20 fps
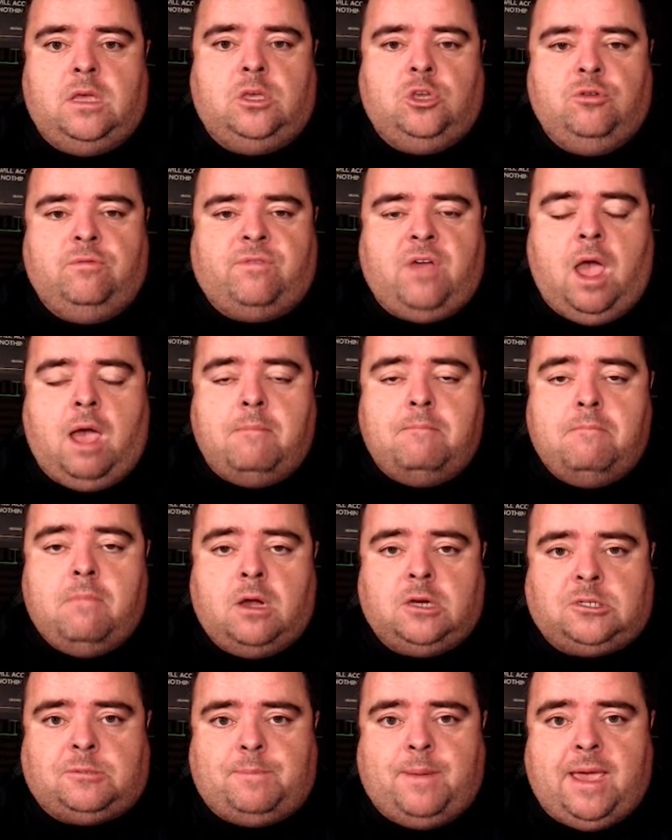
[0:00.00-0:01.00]
you've got a
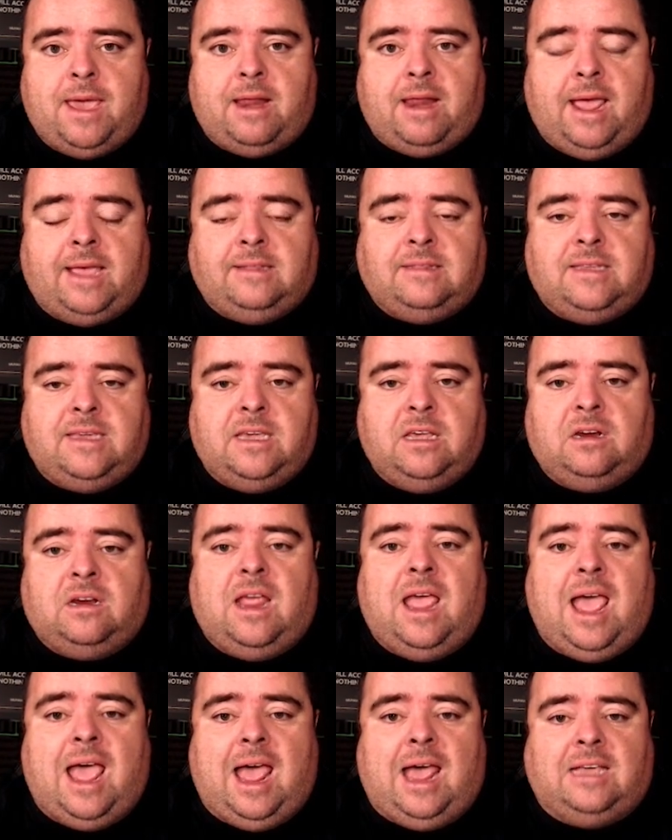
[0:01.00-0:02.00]
much better idea
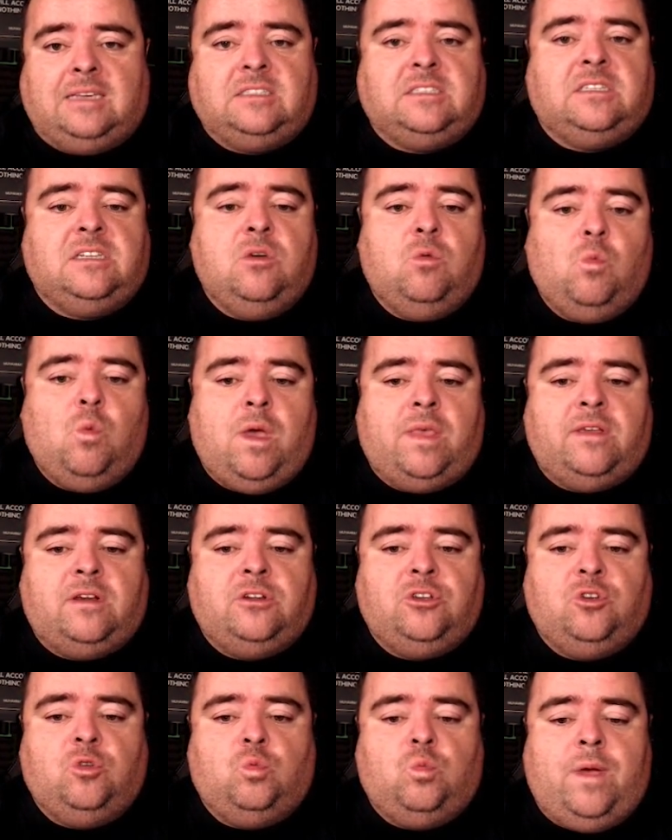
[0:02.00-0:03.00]
as to whether
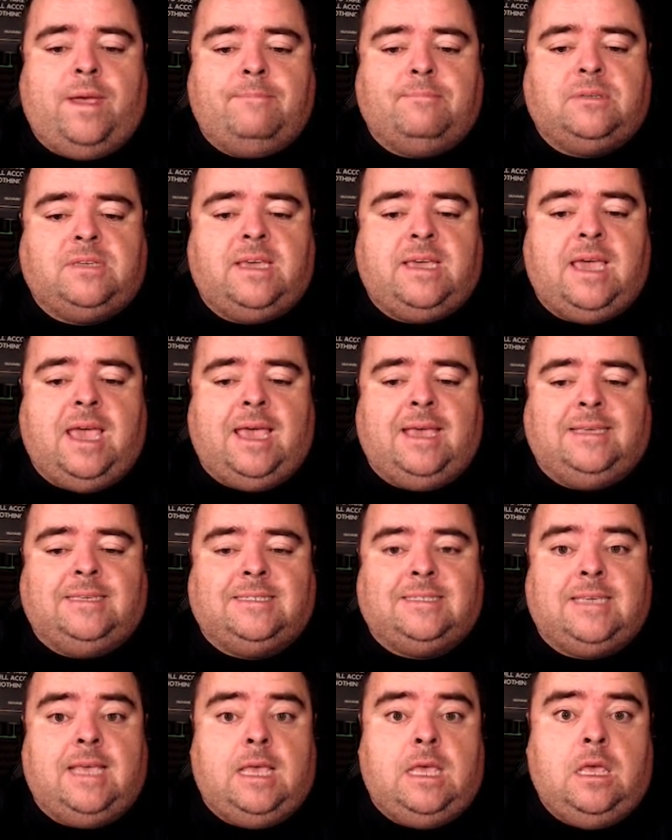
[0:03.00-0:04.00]
your website
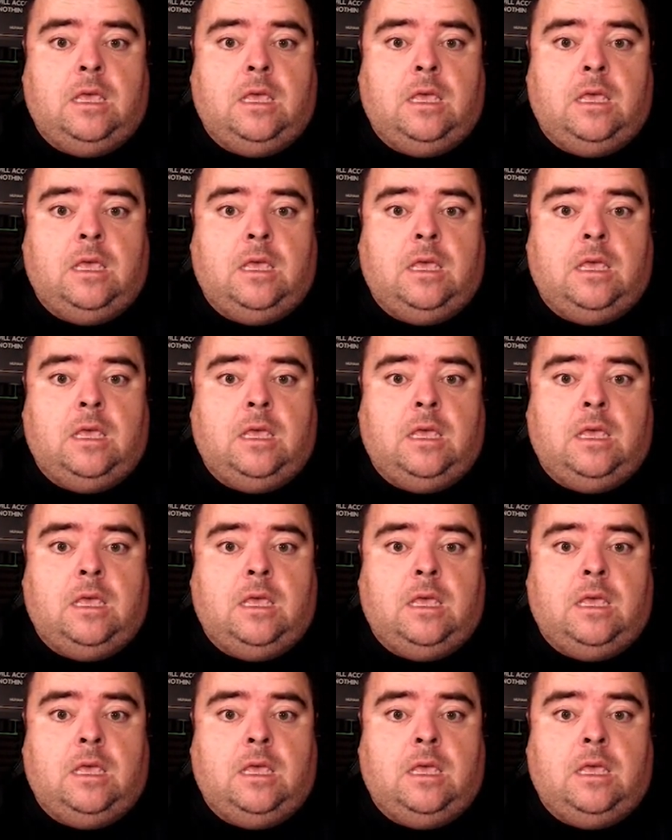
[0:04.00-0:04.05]
is